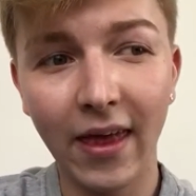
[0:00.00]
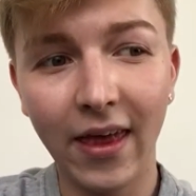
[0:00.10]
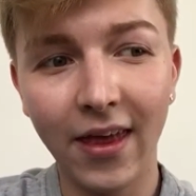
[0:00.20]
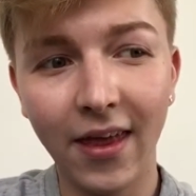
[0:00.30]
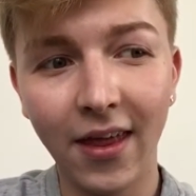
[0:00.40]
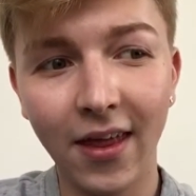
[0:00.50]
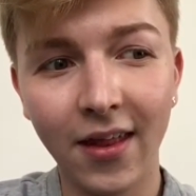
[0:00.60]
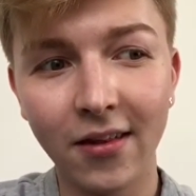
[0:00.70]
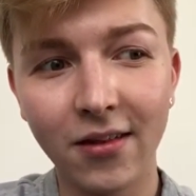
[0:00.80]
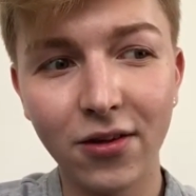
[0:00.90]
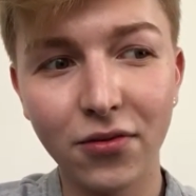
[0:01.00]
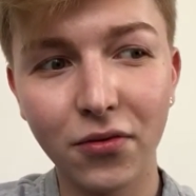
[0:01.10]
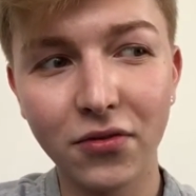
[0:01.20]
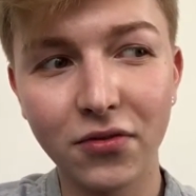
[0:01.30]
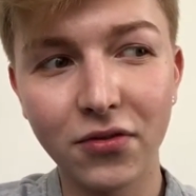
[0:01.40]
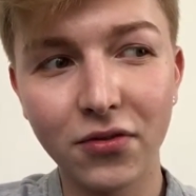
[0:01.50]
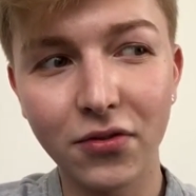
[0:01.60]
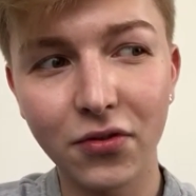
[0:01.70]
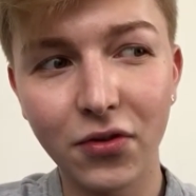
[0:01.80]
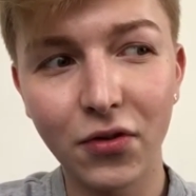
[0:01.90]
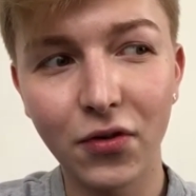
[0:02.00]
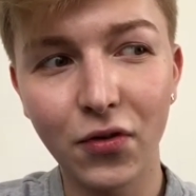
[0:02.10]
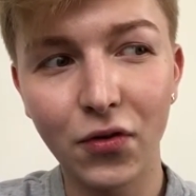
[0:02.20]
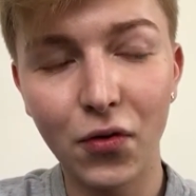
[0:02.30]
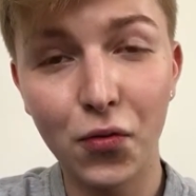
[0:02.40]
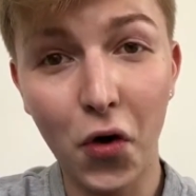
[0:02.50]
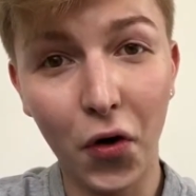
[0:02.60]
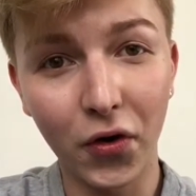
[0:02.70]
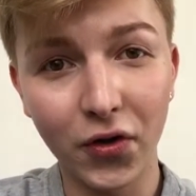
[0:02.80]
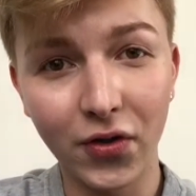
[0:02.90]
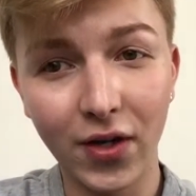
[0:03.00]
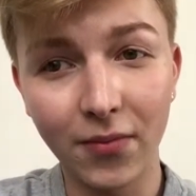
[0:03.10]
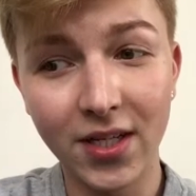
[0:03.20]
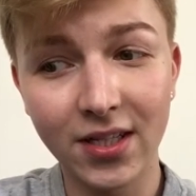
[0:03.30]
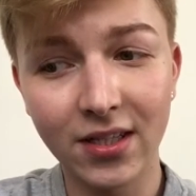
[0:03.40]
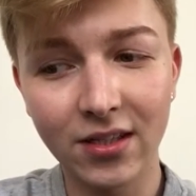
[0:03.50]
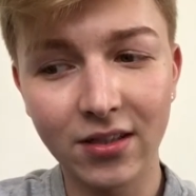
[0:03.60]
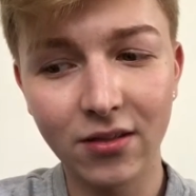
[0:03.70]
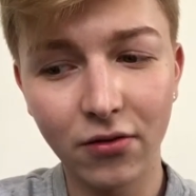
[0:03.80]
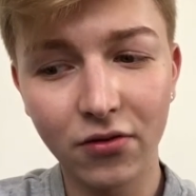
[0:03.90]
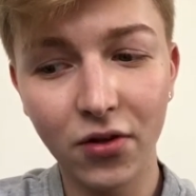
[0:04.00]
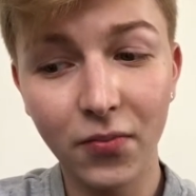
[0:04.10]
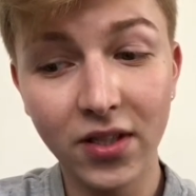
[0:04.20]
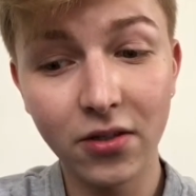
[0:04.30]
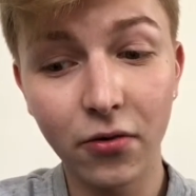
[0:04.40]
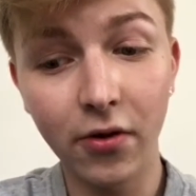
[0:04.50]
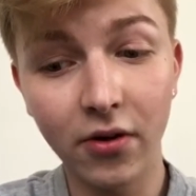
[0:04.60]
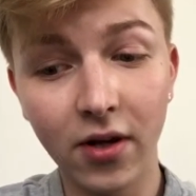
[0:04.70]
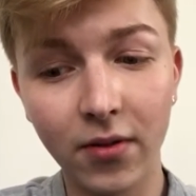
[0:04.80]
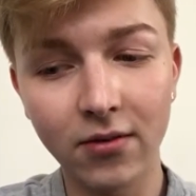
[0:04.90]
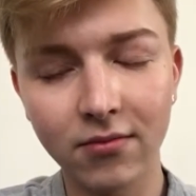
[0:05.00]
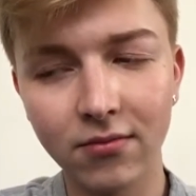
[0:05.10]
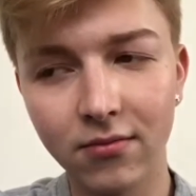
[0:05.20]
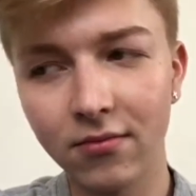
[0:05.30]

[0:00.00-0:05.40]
and this was wrong. I mean, this was completely wrong. I mean,